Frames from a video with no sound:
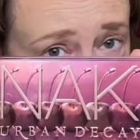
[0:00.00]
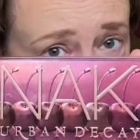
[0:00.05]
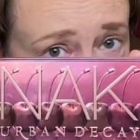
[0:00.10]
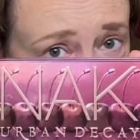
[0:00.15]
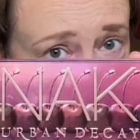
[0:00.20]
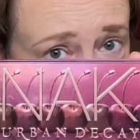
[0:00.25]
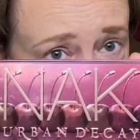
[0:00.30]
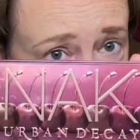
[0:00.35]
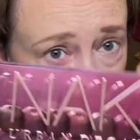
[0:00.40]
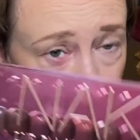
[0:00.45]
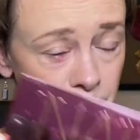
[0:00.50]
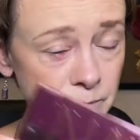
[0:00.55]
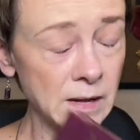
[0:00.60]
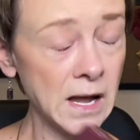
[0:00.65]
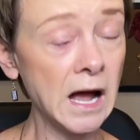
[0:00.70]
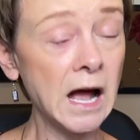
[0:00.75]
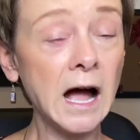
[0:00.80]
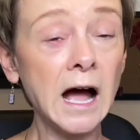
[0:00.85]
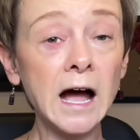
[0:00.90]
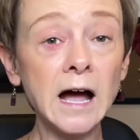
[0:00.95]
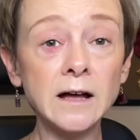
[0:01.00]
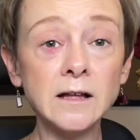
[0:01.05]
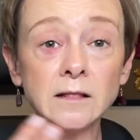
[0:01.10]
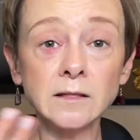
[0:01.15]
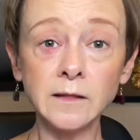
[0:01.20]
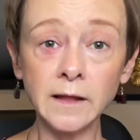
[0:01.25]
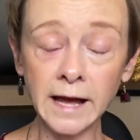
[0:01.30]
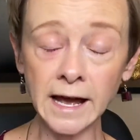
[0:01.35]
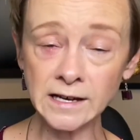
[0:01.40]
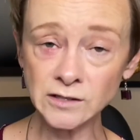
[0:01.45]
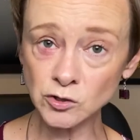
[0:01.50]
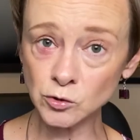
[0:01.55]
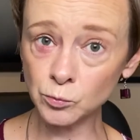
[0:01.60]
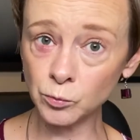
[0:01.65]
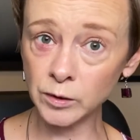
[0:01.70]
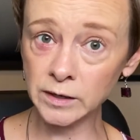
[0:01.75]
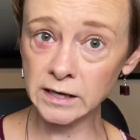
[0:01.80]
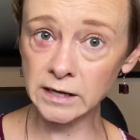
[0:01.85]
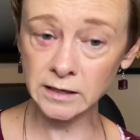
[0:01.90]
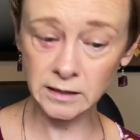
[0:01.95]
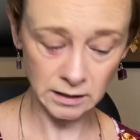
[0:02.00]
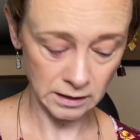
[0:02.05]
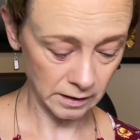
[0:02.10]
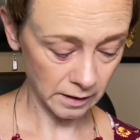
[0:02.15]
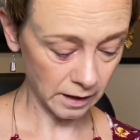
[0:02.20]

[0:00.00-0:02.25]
palette. Last week,